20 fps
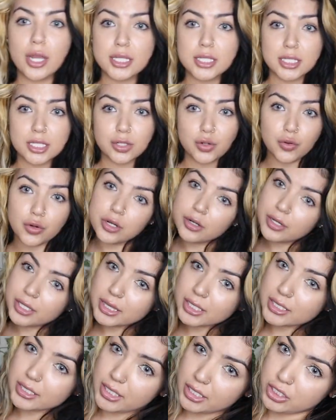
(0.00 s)
i did order it
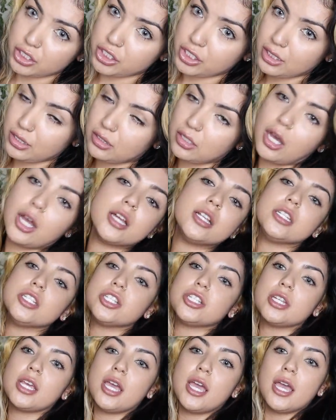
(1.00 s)
the day she
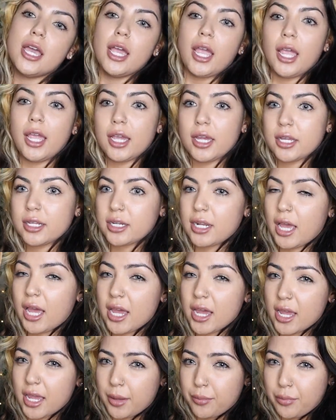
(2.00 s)
launched and
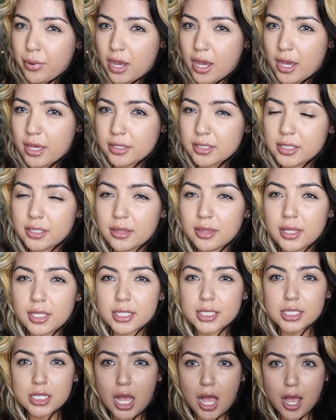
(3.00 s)
i bought
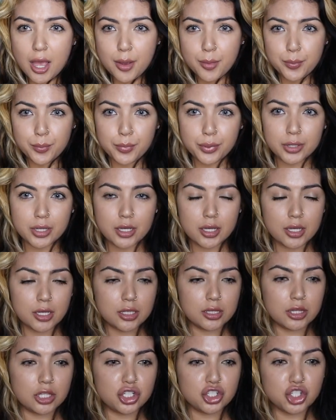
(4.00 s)
the top
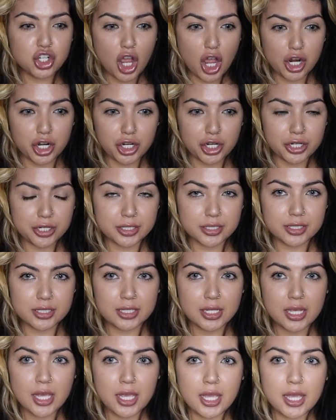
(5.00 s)
the
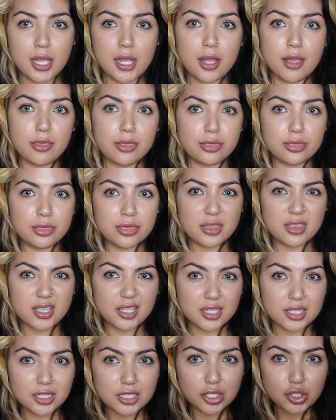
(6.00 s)
joggers
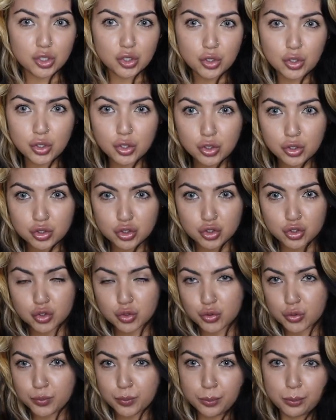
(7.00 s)
the little
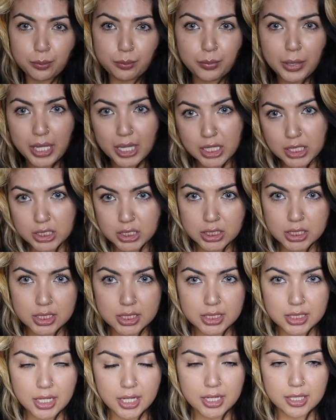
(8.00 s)

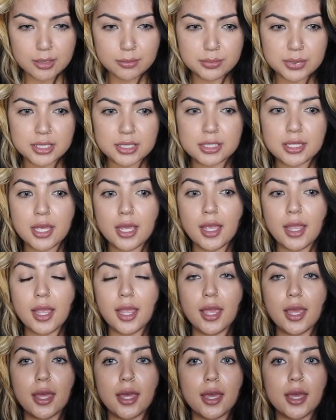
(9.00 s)
pants types
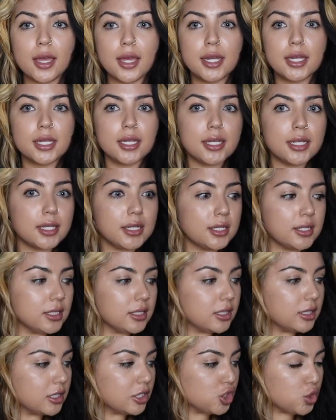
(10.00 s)
and
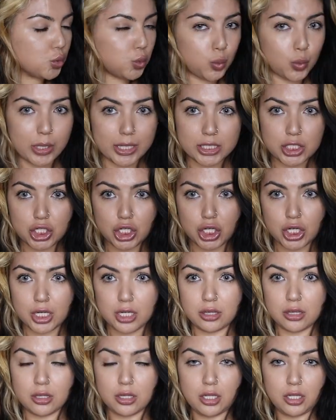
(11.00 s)
the sweater
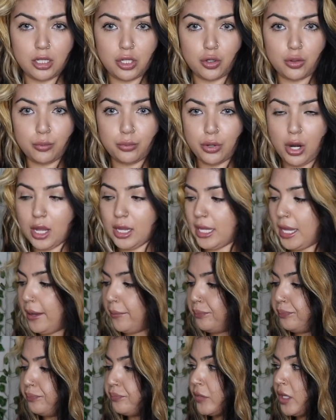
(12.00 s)
and the little
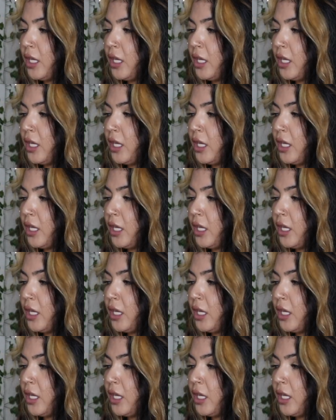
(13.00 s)
bralette